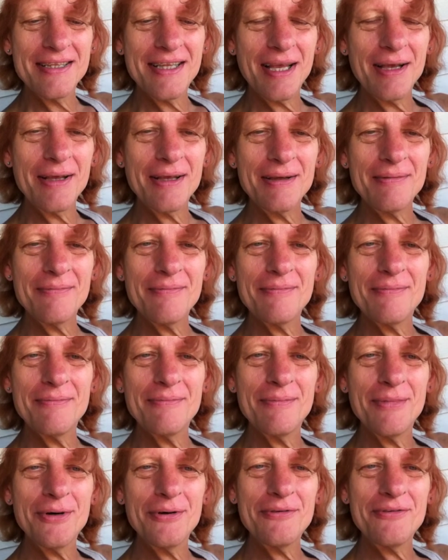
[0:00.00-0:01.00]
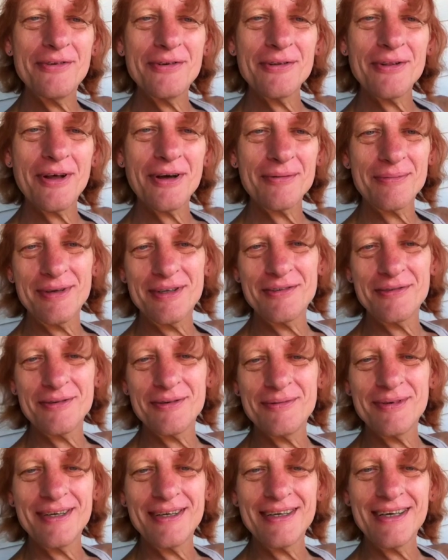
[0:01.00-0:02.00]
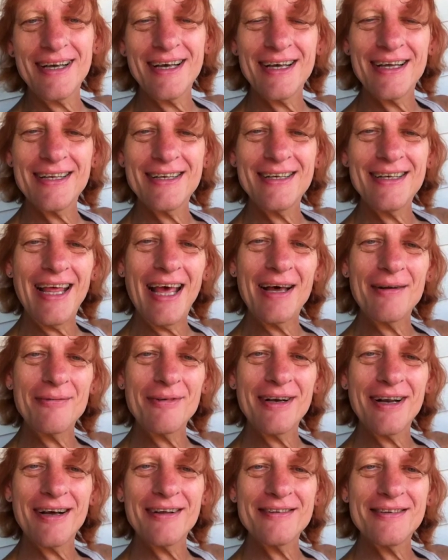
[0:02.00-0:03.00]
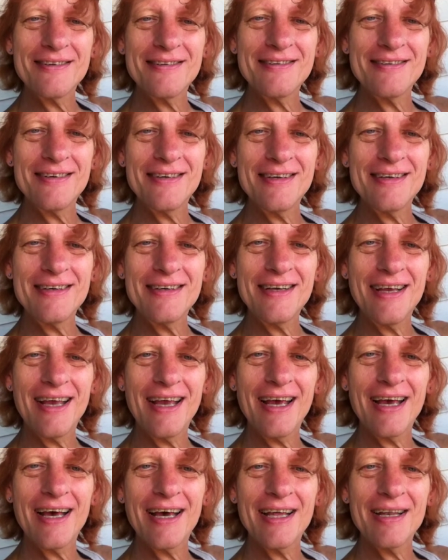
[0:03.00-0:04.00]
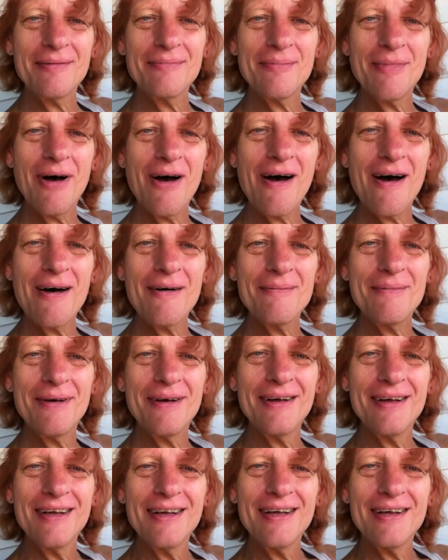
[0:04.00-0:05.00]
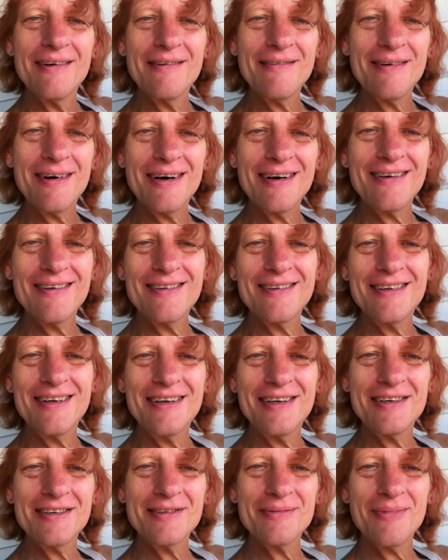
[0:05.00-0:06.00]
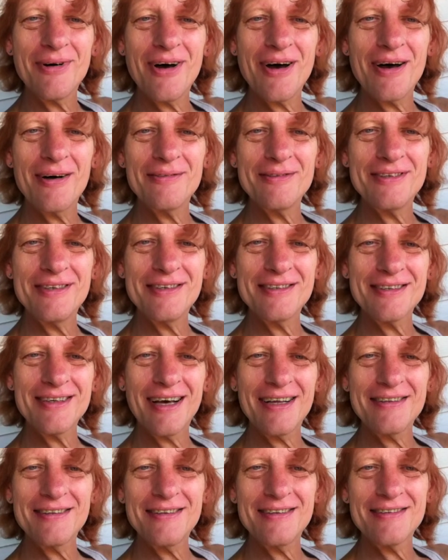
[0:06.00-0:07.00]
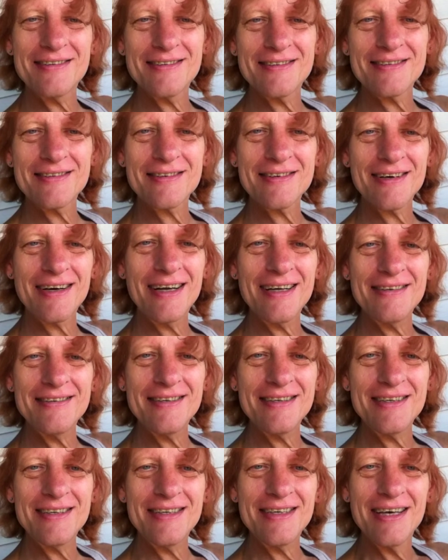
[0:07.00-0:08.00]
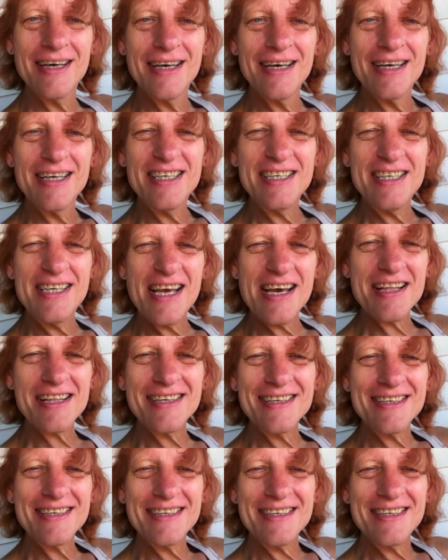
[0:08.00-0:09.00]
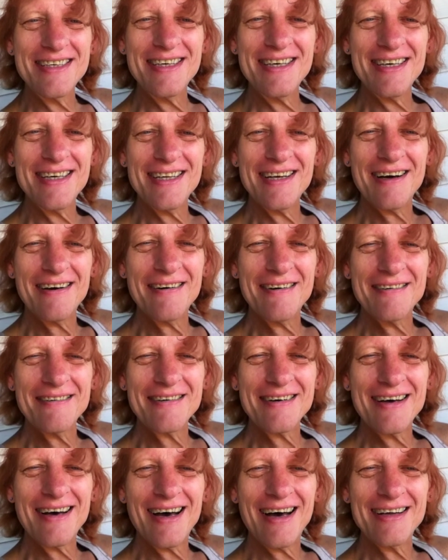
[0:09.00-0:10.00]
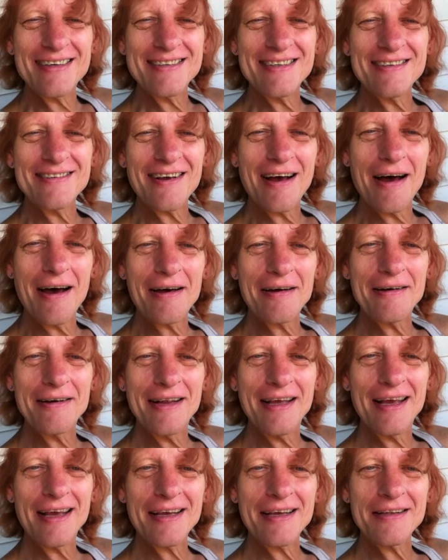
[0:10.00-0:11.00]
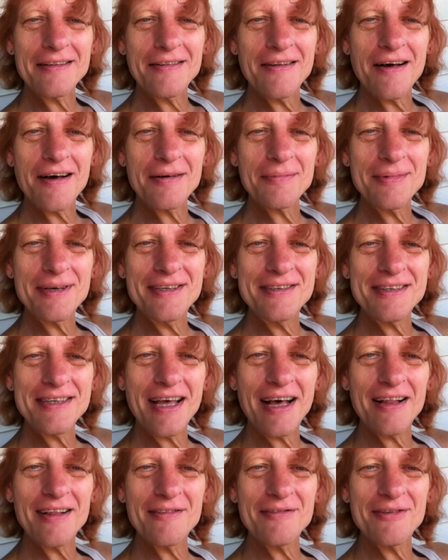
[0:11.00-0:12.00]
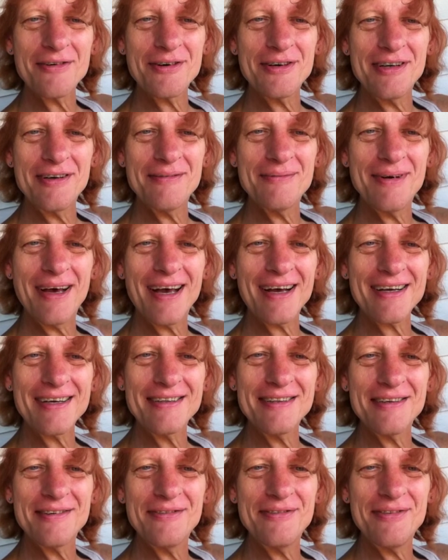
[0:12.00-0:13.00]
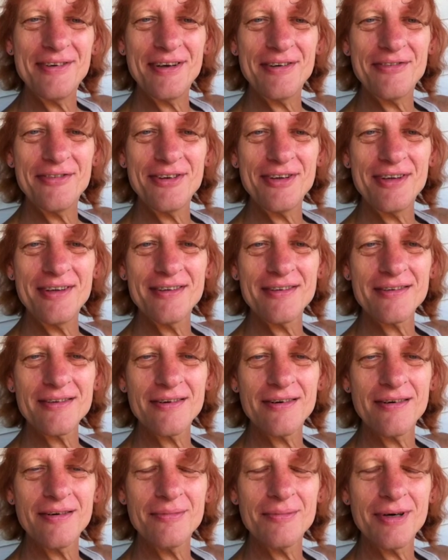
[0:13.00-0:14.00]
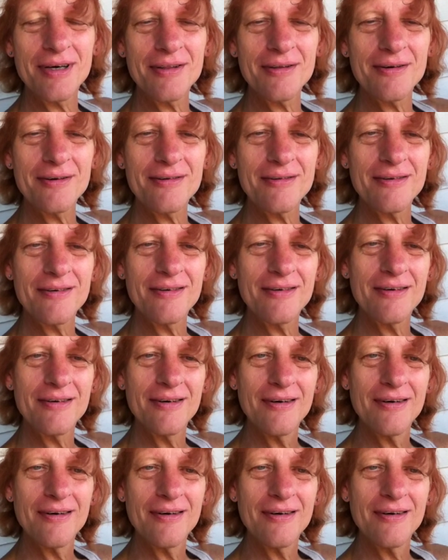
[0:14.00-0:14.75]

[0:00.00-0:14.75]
they moved to Long Beach with me and dad went out to sea and mom well, here's mom. She's got this crazy yelling kid. Oh gosh, it's hotter than heck in Long Beach, California back in the 50s. Oh my lord.